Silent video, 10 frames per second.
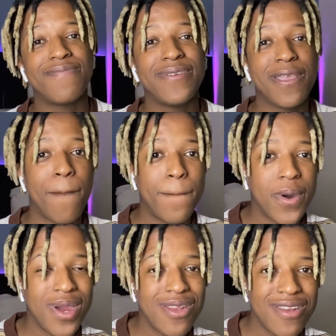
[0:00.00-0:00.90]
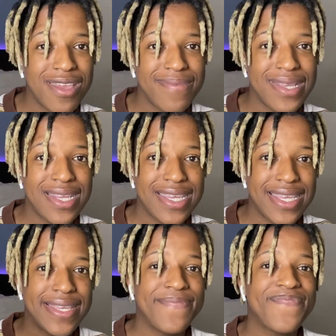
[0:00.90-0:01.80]
It's been your boy Lulu
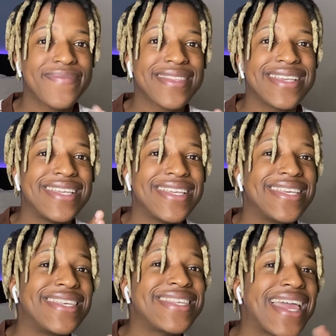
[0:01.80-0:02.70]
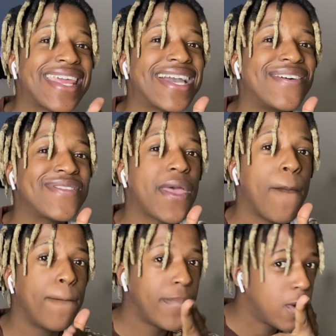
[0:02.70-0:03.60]
MNG. Signing out.
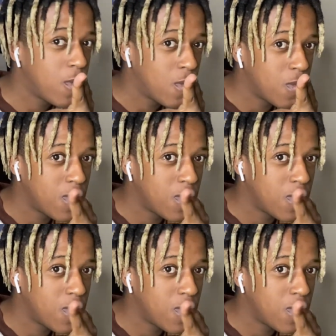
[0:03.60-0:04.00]
Boop.